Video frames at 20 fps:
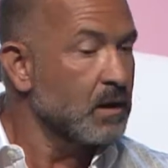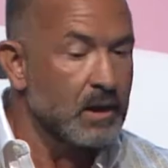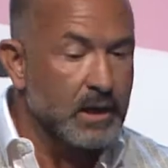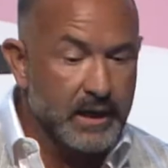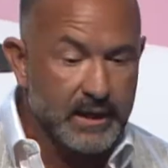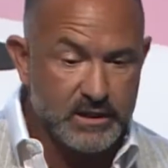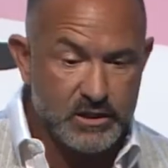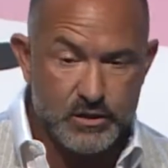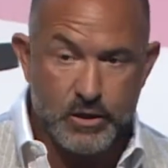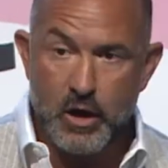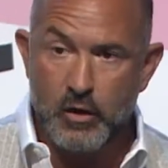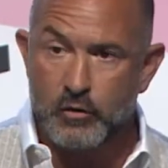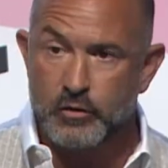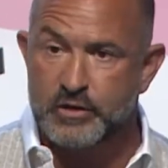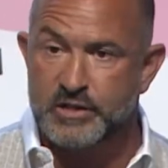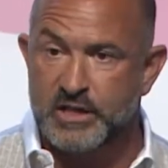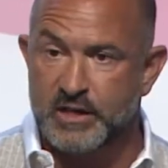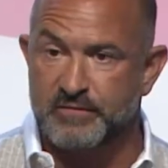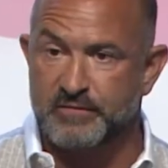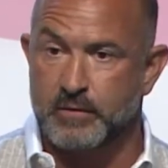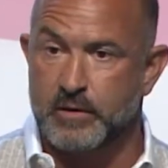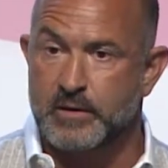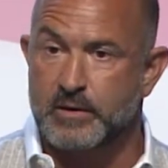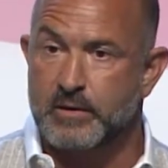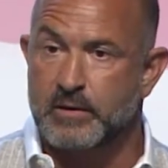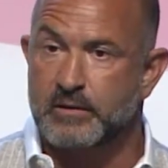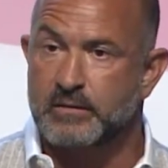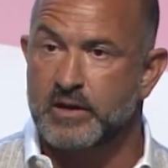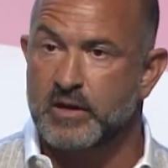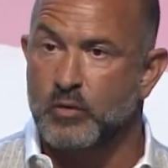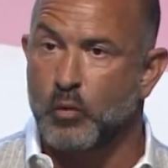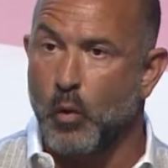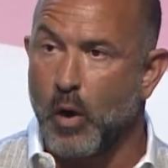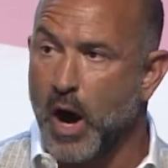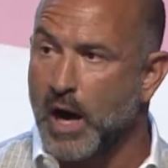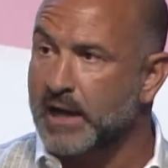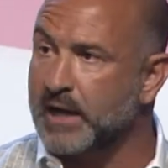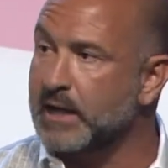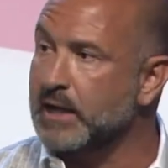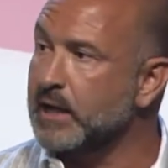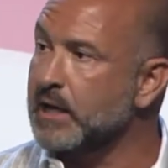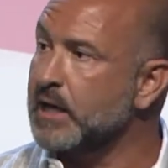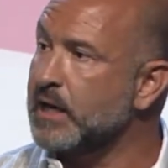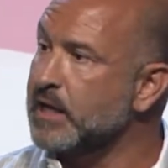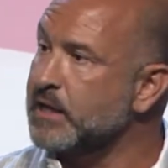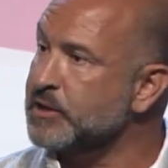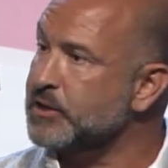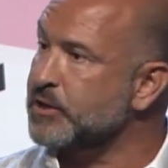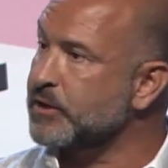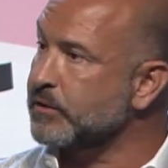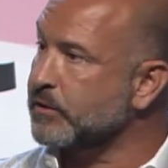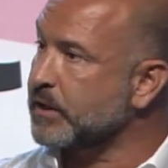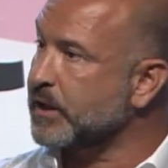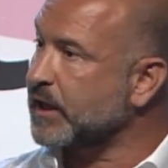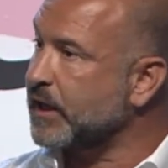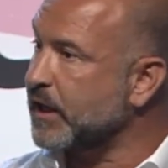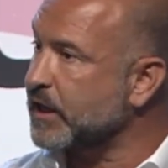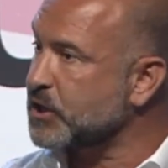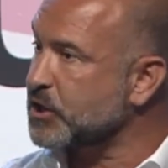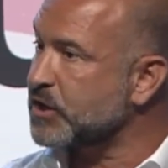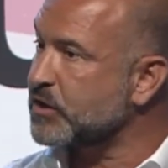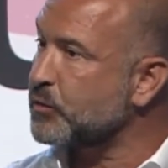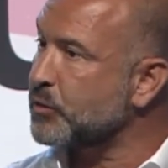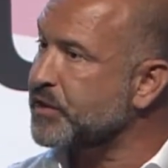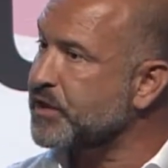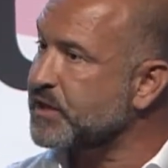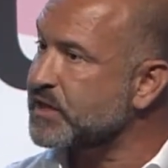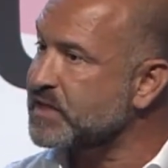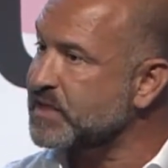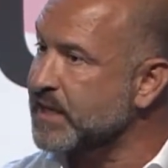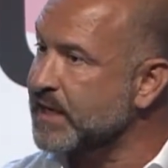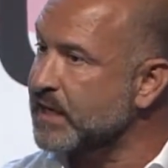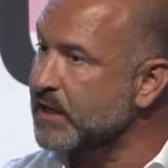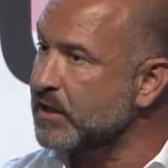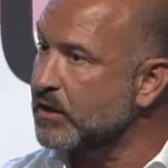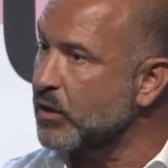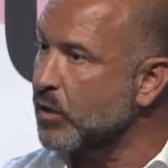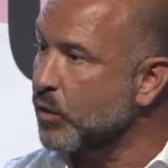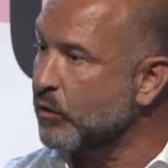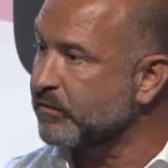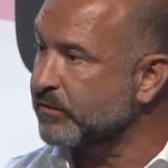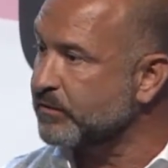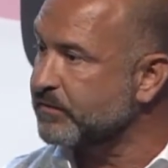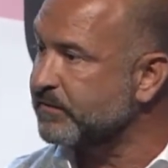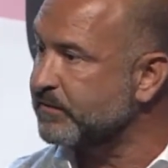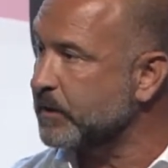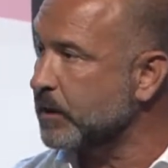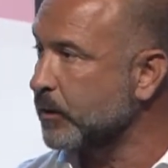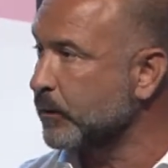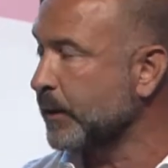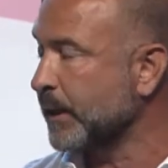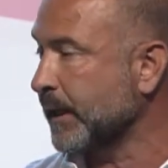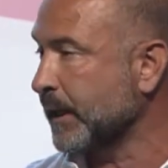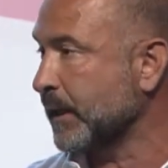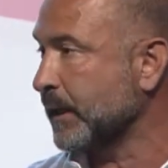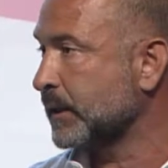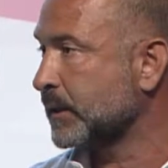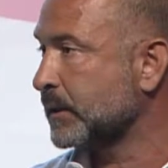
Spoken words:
It's no different than walking into your kitchen with the sink overflowing.